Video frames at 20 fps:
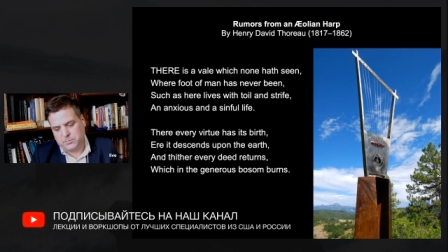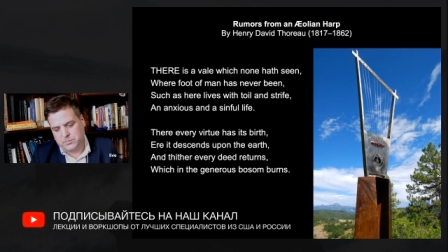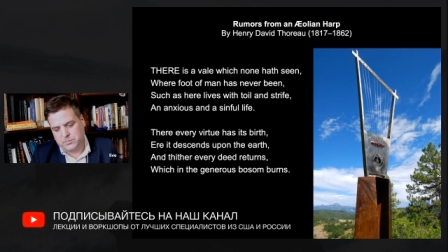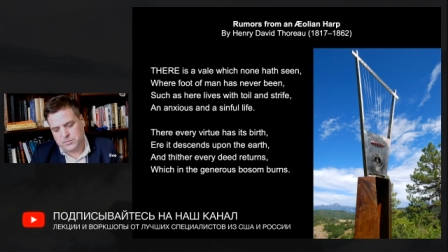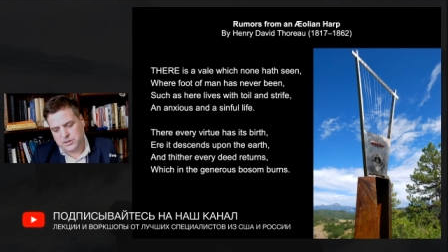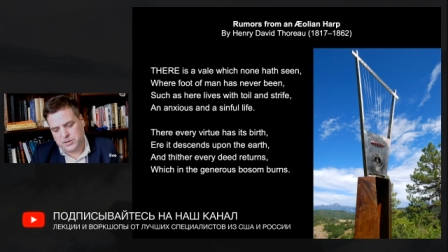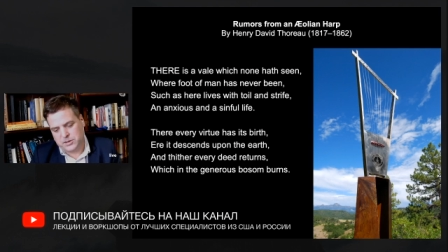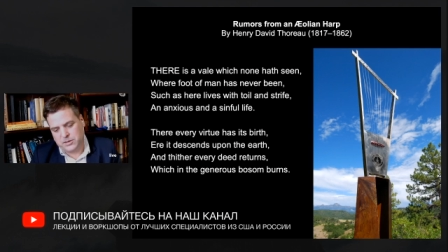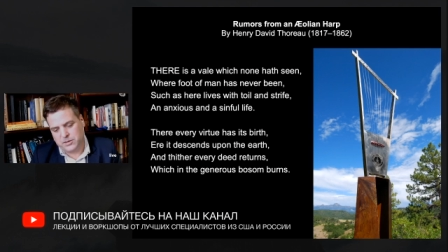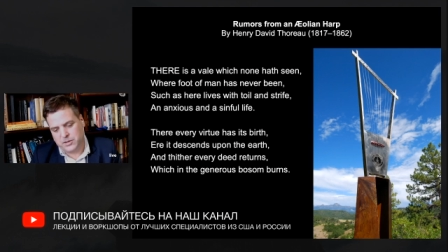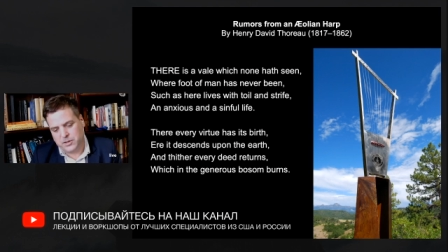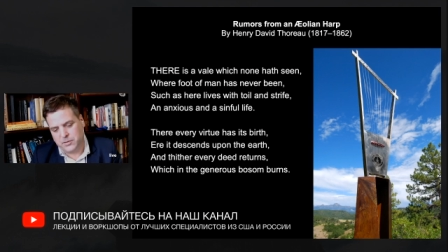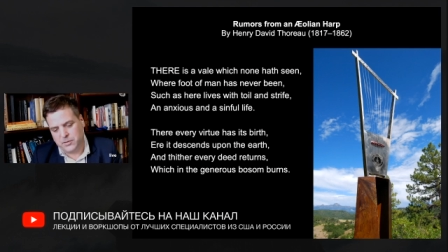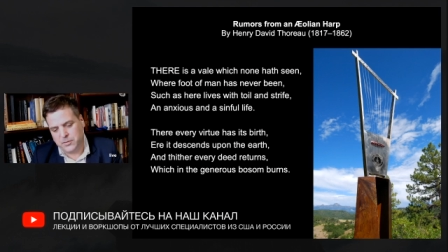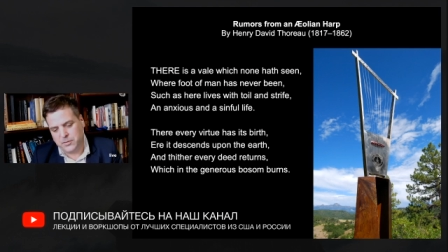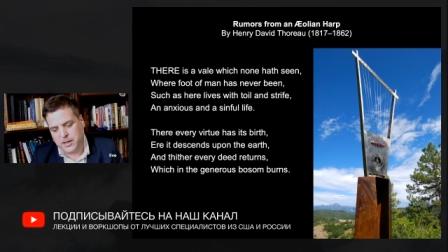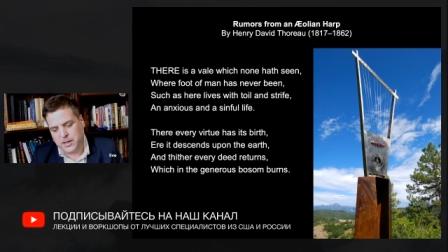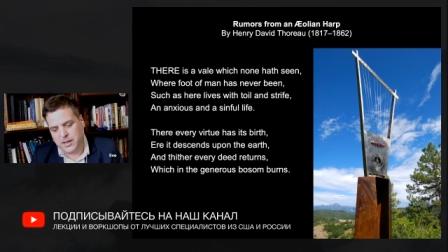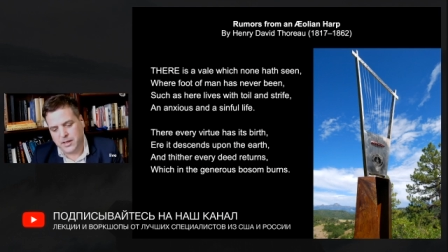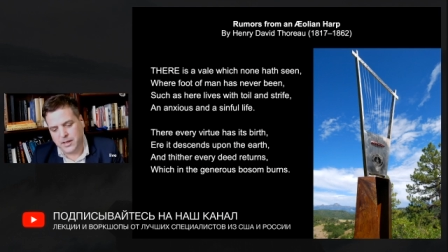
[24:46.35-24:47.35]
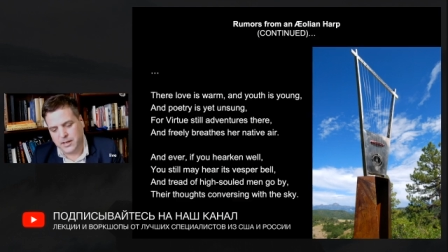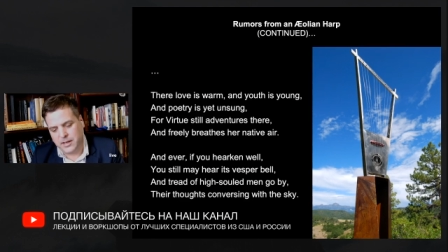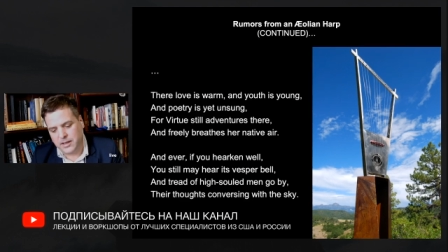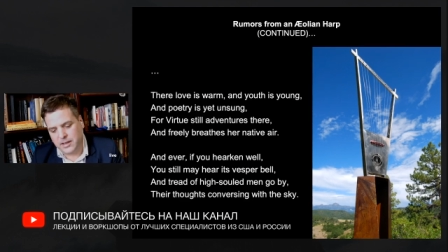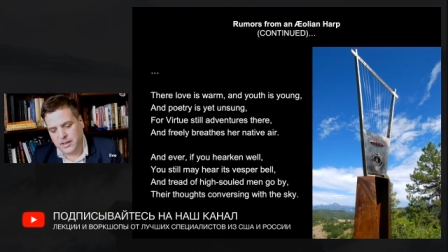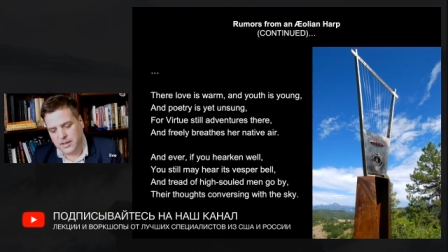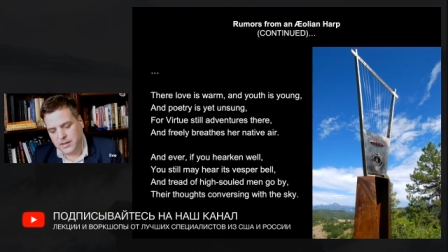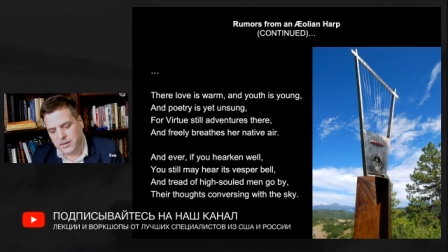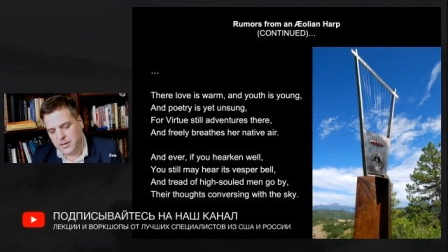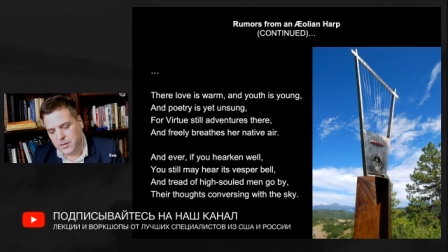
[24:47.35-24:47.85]
show you a,
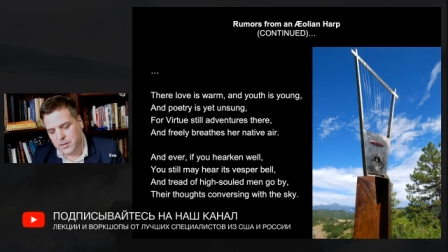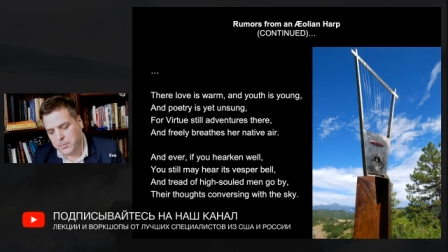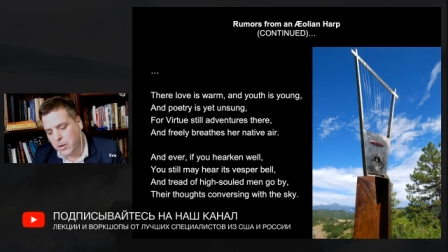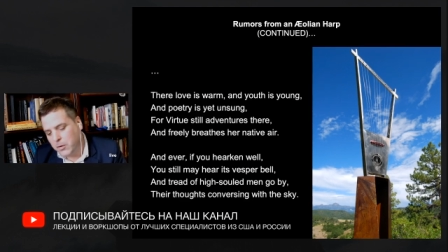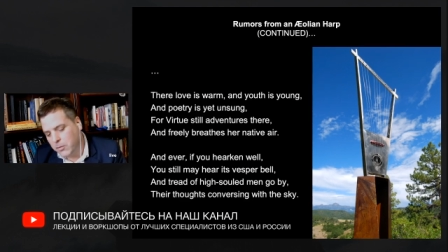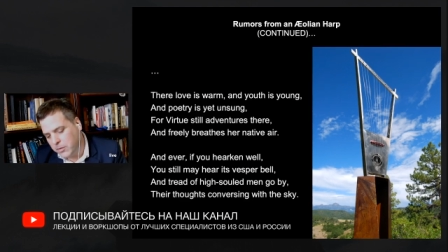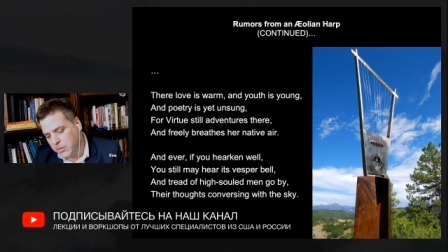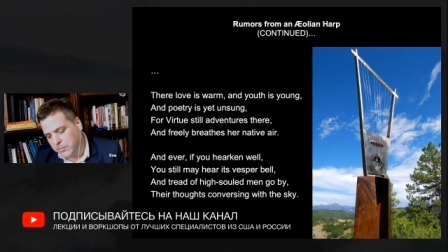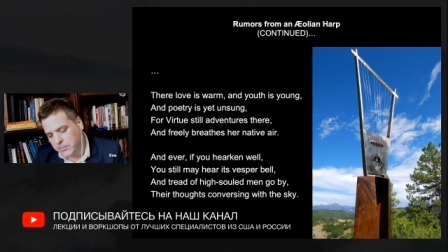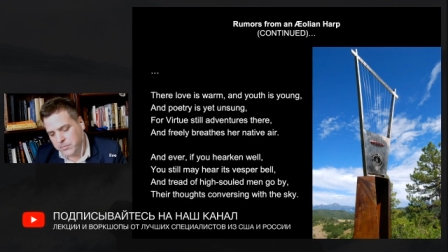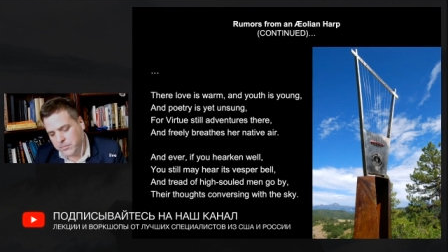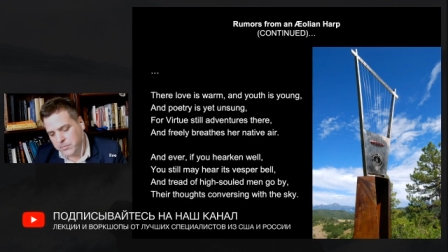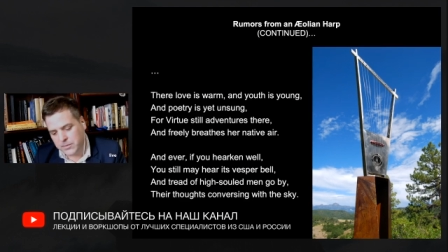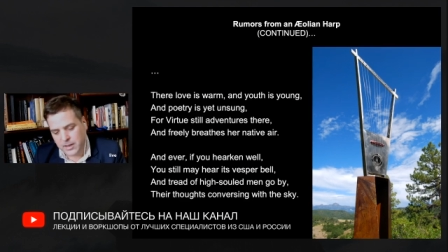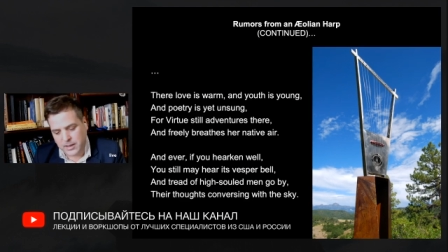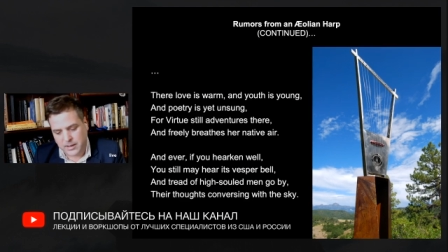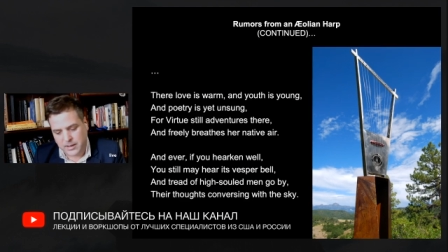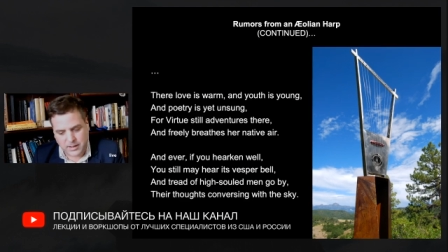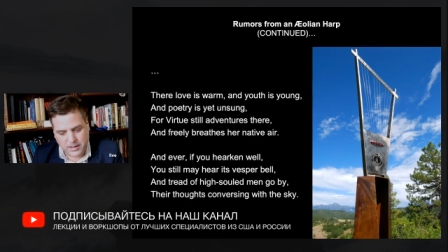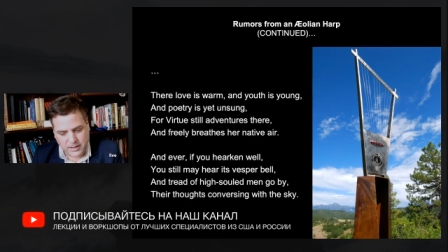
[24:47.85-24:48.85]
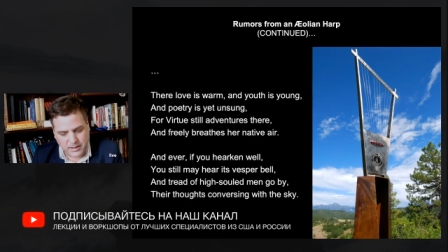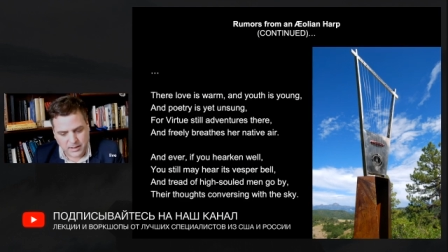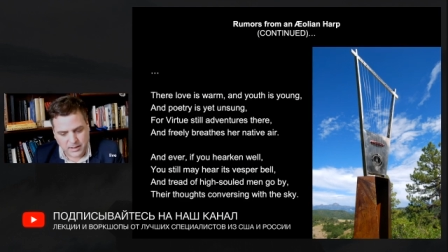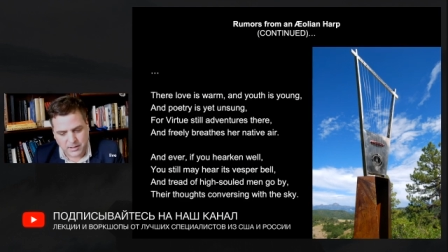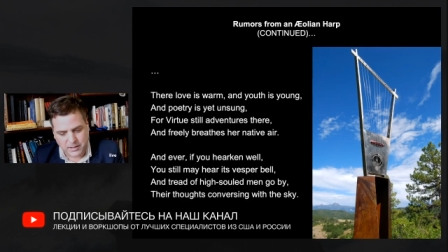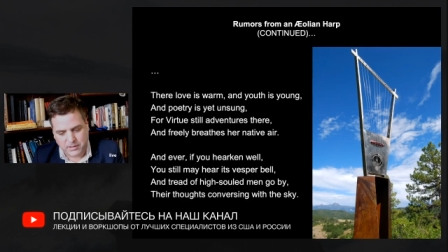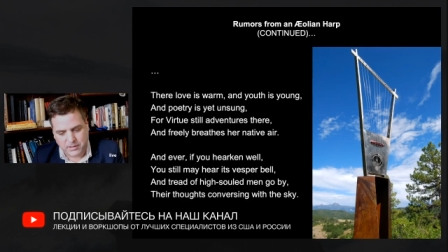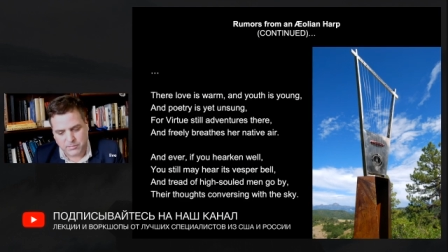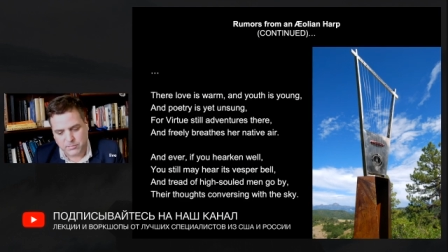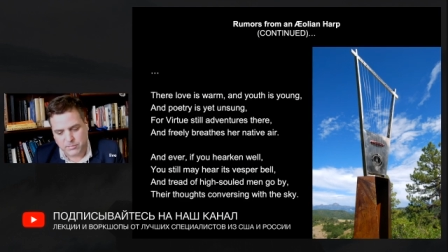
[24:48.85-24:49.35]
uh, a poem that
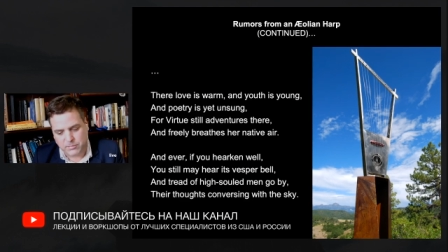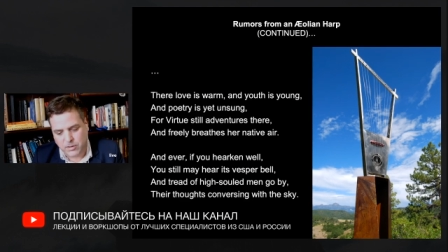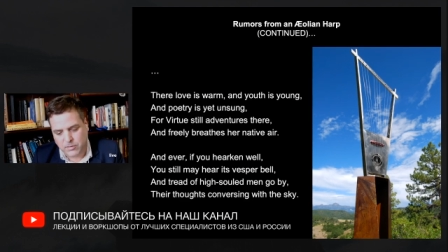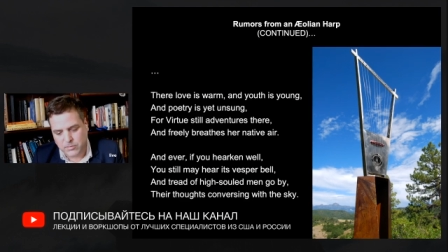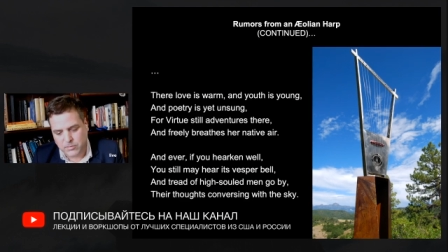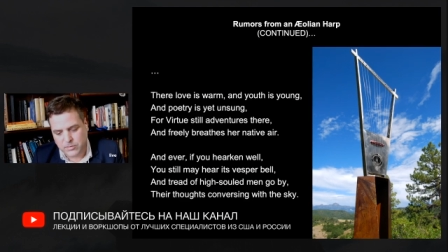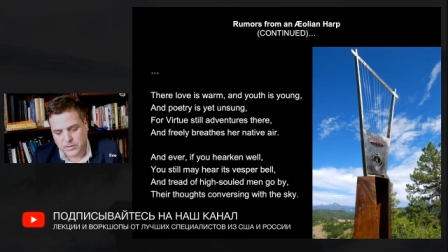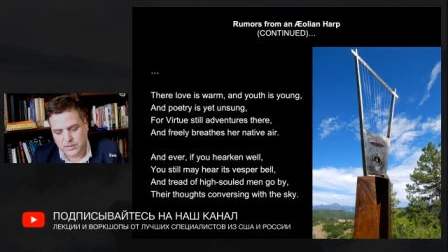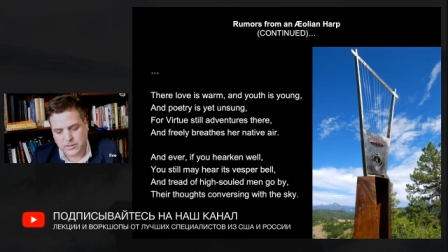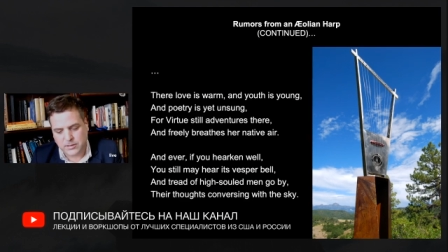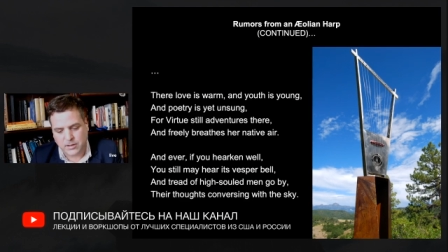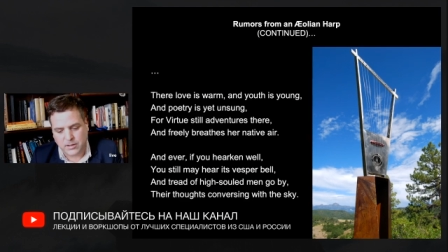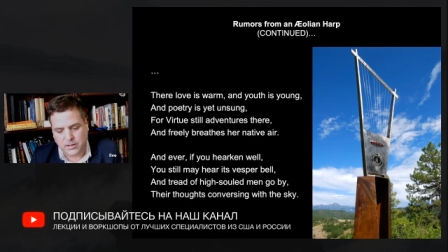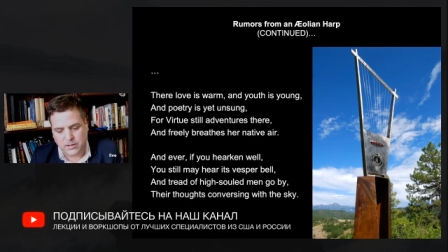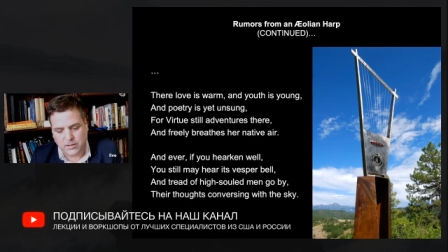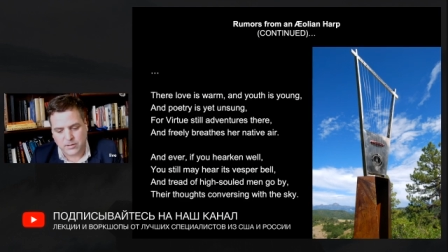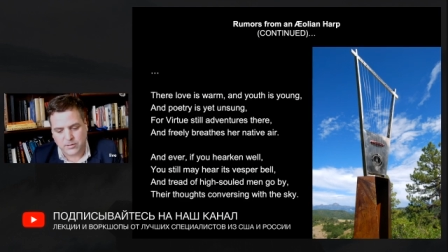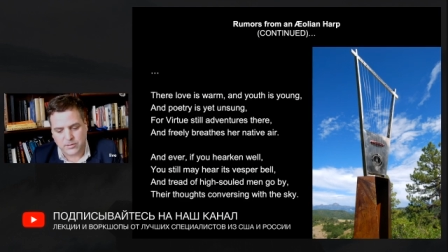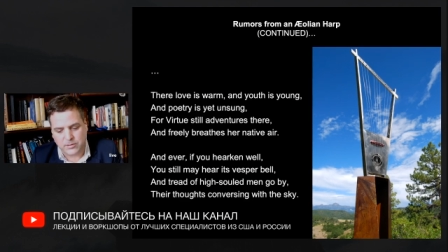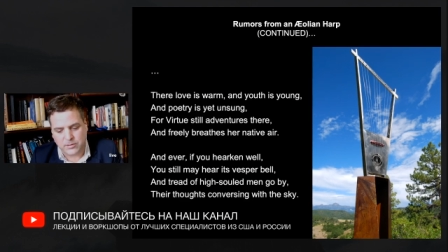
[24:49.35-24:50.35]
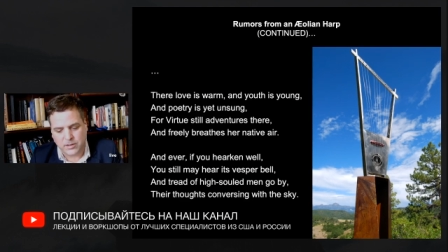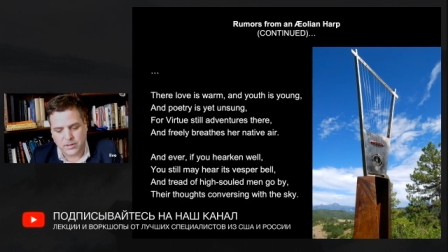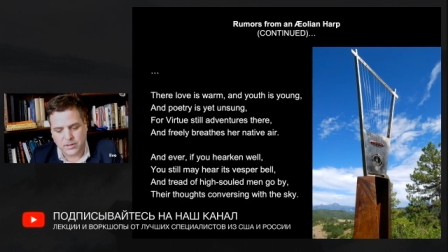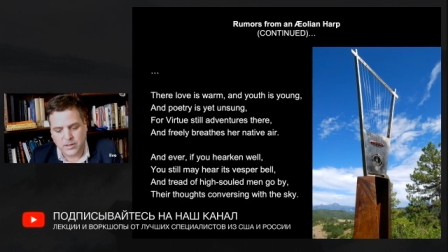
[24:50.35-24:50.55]
he wrote called